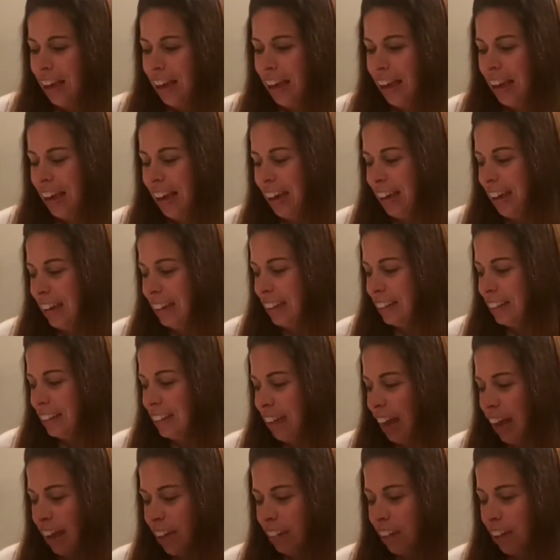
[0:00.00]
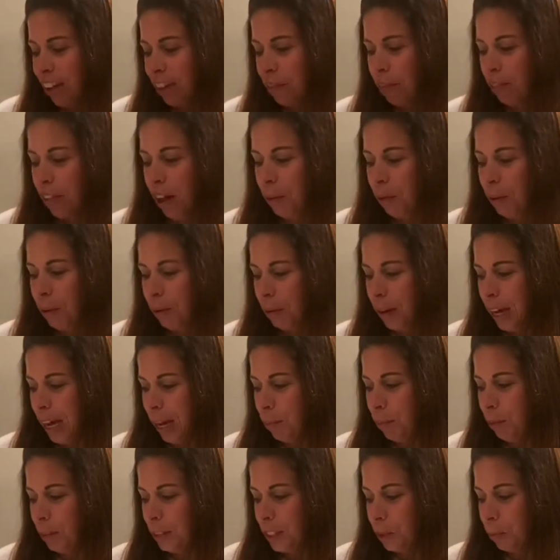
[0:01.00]
And I love that we were
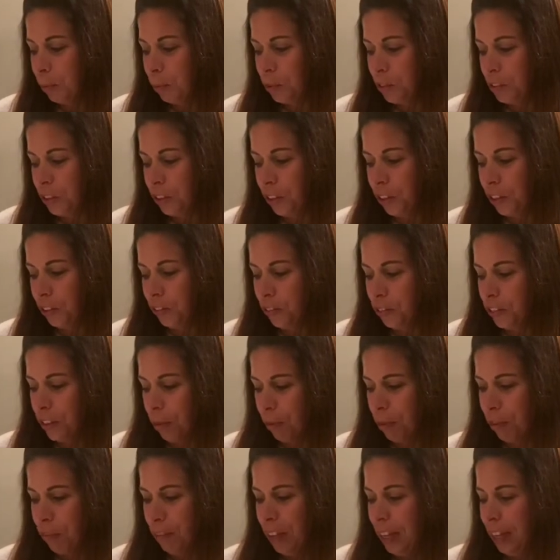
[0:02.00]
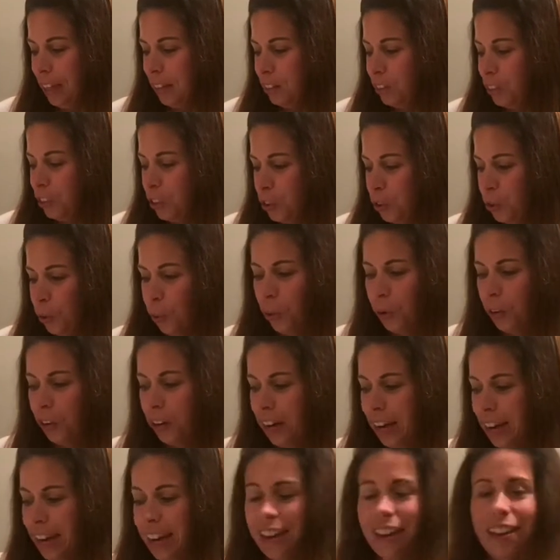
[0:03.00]
able to preserve some of his
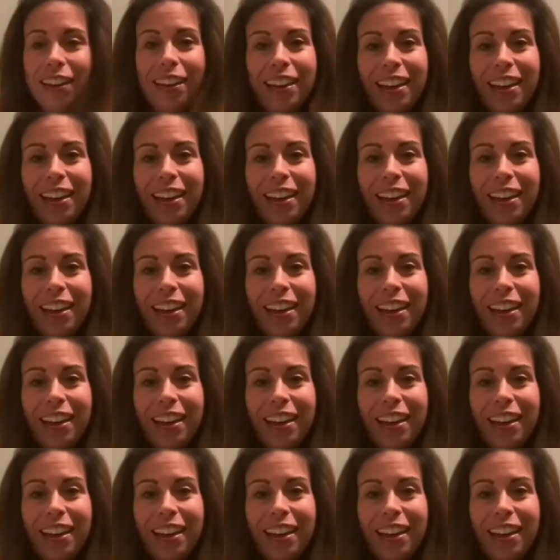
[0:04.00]
story